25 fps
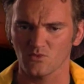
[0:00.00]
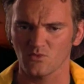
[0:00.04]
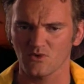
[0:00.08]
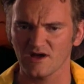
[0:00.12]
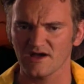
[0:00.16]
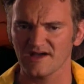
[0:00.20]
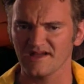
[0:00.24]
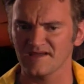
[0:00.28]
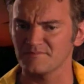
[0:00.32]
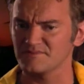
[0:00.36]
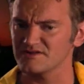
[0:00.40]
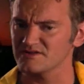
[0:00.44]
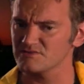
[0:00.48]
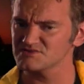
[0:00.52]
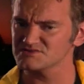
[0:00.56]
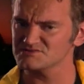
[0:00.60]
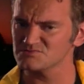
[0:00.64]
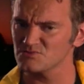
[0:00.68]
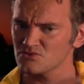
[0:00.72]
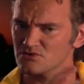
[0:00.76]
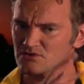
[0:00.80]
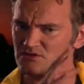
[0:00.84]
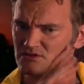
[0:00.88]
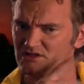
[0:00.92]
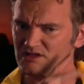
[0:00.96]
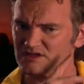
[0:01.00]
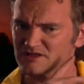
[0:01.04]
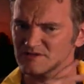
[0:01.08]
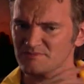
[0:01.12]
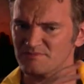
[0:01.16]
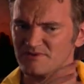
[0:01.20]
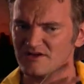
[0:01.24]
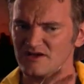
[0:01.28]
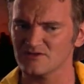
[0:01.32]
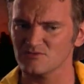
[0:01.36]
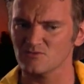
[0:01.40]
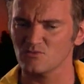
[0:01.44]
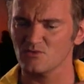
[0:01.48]
Wai, but it was more like
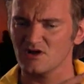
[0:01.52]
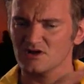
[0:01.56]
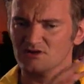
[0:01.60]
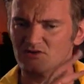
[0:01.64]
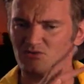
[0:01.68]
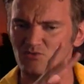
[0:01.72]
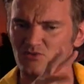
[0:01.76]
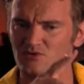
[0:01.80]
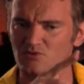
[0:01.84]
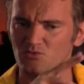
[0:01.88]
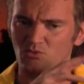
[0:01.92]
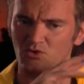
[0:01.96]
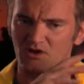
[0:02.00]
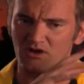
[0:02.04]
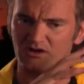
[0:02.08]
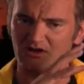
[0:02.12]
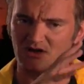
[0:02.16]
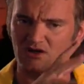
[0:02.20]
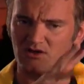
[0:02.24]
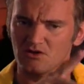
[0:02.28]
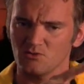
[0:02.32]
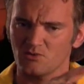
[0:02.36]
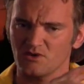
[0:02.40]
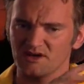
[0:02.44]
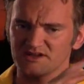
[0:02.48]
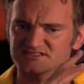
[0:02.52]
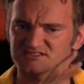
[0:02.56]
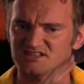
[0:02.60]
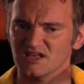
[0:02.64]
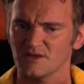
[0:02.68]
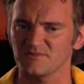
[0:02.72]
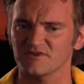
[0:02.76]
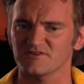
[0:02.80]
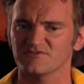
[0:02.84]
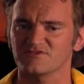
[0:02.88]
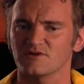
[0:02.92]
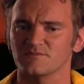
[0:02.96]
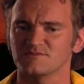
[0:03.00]
about Wong, where Wong Kar Wai is
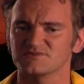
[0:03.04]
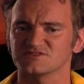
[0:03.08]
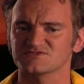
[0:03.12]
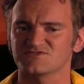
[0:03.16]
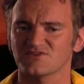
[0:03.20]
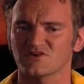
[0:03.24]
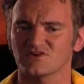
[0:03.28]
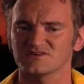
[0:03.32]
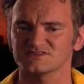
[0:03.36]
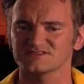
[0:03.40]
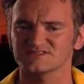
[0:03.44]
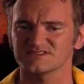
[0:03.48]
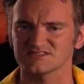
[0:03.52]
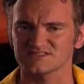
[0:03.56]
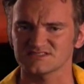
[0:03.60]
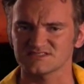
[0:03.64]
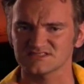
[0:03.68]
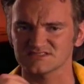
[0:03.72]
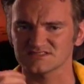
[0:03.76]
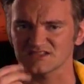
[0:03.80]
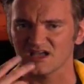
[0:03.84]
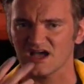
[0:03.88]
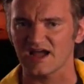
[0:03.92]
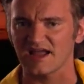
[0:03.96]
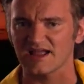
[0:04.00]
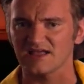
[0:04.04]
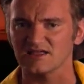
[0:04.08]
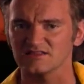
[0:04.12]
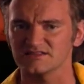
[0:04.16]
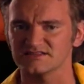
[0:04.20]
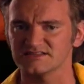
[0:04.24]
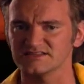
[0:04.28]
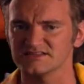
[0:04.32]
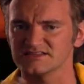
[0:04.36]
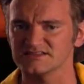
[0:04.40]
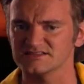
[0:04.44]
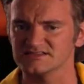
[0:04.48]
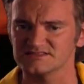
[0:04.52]
coming from as far as his style and
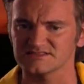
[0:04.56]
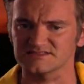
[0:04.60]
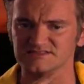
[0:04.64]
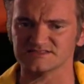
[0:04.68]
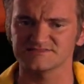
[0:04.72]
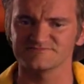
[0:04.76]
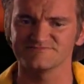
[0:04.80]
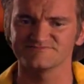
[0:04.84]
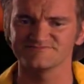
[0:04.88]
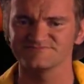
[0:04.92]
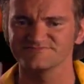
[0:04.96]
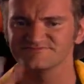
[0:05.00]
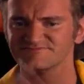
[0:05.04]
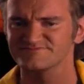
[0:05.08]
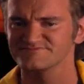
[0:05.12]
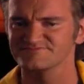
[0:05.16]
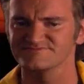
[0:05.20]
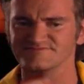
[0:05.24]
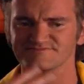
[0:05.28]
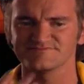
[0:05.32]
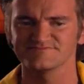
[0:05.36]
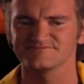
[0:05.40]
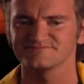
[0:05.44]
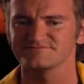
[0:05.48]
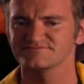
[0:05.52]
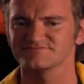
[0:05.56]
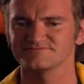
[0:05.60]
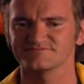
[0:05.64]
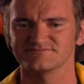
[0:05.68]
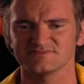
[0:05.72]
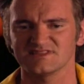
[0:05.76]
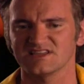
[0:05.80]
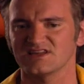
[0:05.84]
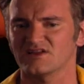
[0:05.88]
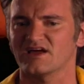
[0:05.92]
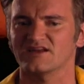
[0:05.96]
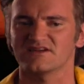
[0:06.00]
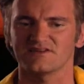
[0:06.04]
his,
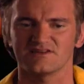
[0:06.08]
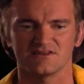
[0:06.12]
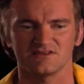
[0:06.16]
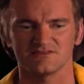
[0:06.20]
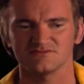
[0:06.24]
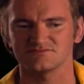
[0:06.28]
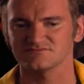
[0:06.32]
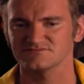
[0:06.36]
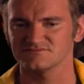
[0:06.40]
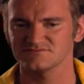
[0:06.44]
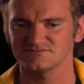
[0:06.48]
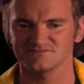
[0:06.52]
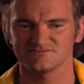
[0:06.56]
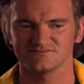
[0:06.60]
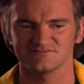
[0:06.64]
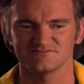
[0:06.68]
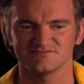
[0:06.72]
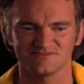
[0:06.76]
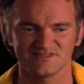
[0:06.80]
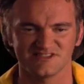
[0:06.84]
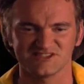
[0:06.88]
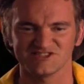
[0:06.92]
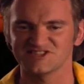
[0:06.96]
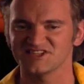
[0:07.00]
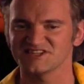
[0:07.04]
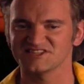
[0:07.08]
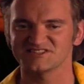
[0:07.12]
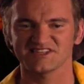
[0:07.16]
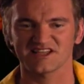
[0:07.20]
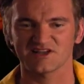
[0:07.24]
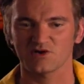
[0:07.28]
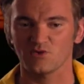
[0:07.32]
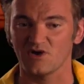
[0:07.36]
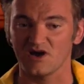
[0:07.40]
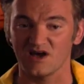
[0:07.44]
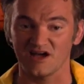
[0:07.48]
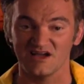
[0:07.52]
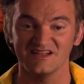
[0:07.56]
you know, I don't know, Did I say.
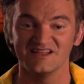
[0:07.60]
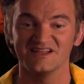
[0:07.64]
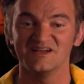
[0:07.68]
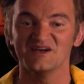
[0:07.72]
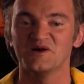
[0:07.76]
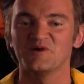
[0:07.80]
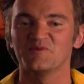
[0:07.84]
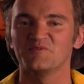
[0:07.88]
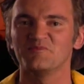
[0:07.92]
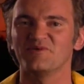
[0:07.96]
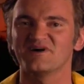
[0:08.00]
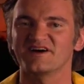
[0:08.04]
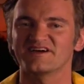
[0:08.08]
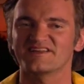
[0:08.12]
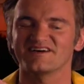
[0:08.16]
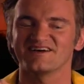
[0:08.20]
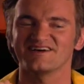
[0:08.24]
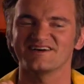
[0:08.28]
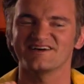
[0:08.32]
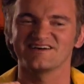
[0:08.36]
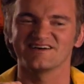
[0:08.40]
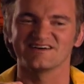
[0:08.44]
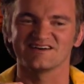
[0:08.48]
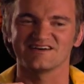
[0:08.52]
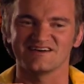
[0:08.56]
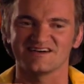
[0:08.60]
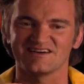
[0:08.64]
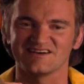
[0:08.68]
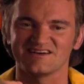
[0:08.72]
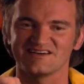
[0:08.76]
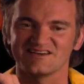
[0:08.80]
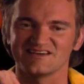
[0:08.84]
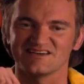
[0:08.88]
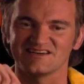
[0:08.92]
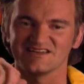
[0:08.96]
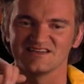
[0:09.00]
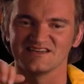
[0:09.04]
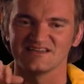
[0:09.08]
quoi. But uh, uh,
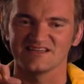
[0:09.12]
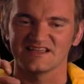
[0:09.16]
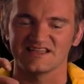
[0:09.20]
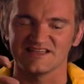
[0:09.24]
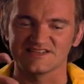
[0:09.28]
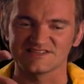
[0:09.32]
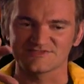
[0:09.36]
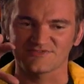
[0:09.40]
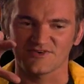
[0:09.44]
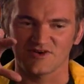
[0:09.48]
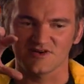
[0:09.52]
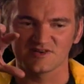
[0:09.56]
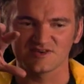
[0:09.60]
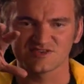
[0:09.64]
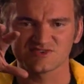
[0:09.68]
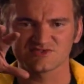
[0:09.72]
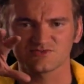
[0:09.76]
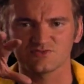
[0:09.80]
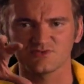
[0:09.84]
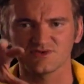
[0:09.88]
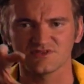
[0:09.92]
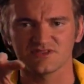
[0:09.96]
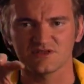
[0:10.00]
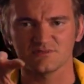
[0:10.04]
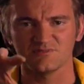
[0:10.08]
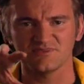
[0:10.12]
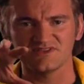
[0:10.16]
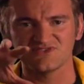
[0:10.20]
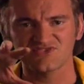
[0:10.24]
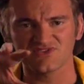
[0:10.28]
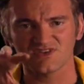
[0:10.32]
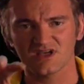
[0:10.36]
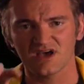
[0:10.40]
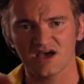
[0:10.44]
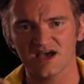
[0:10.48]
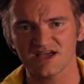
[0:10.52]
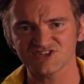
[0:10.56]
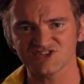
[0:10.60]
as far as with a Beat
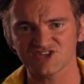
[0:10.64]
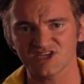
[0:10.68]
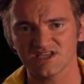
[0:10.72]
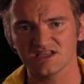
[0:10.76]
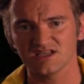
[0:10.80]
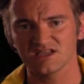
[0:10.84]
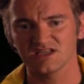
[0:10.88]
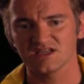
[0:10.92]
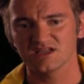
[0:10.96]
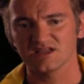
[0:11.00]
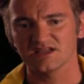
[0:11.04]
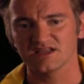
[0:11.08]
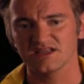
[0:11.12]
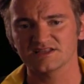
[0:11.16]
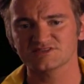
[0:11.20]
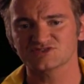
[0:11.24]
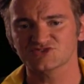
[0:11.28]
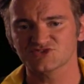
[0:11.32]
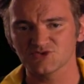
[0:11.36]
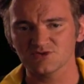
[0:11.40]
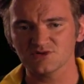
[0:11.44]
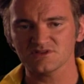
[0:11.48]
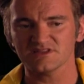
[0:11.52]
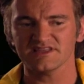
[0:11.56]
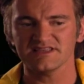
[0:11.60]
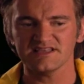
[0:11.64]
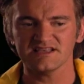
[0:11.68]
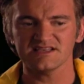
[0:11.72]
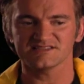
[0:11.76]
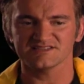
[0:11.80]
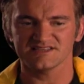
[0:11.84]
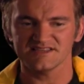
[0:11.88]
Takeshi, it truly is.